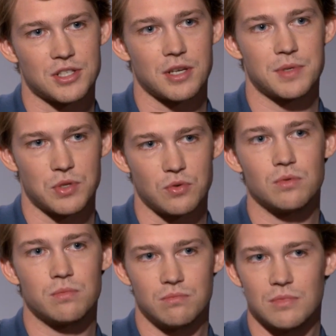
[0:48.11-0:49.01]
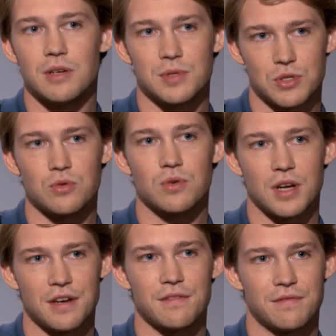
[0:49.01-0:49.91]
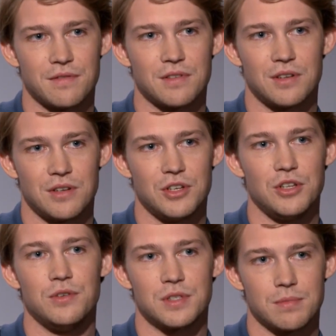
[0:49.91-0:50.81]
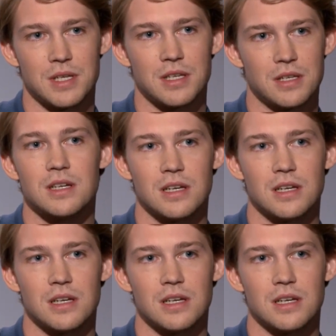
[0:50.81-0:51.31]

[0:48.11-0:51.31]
So it was all kind of new to me,